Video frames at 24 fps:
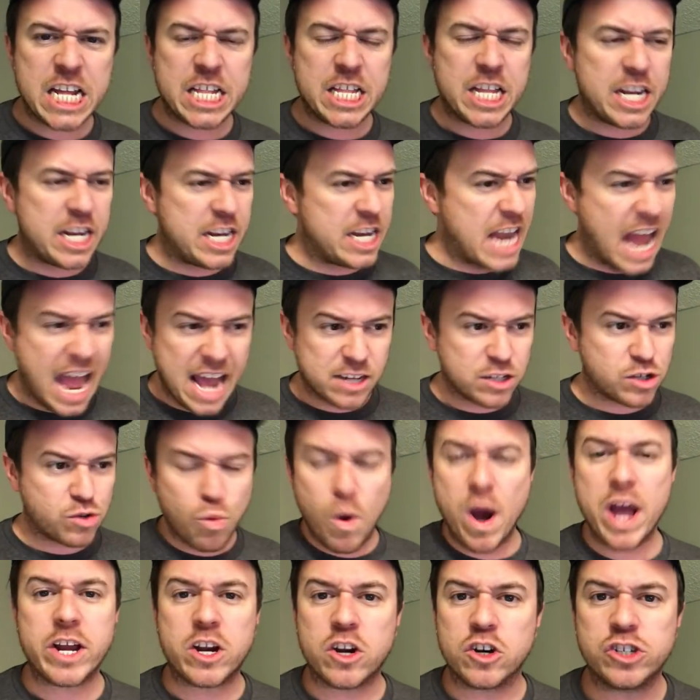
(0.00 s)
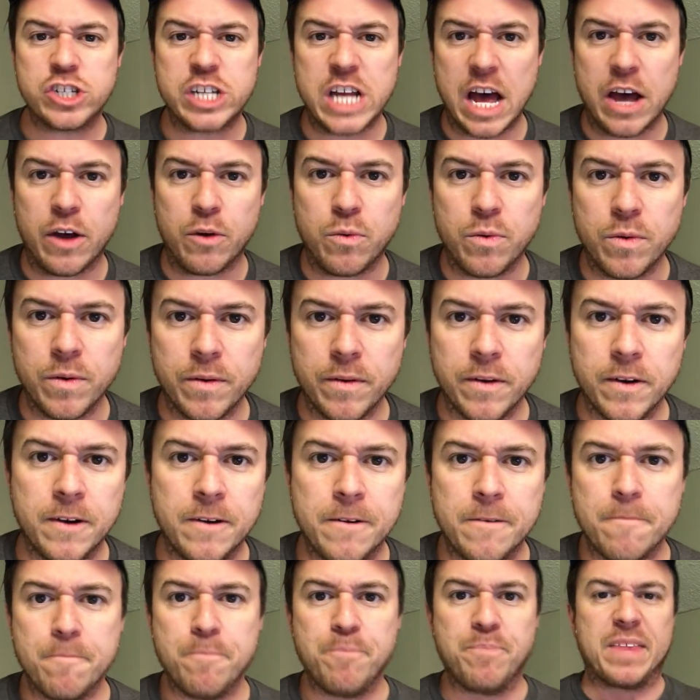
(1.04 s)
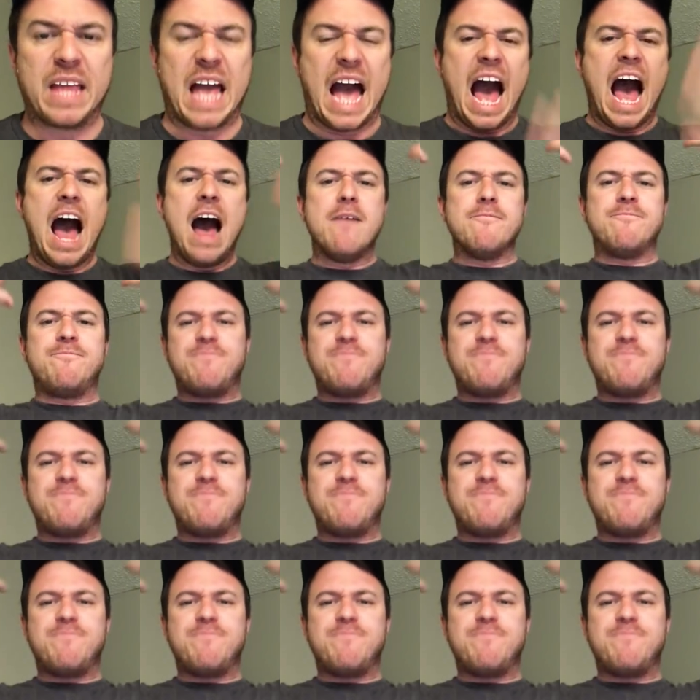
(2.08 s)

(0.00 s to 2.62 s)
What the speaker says: in the next week or so. I'm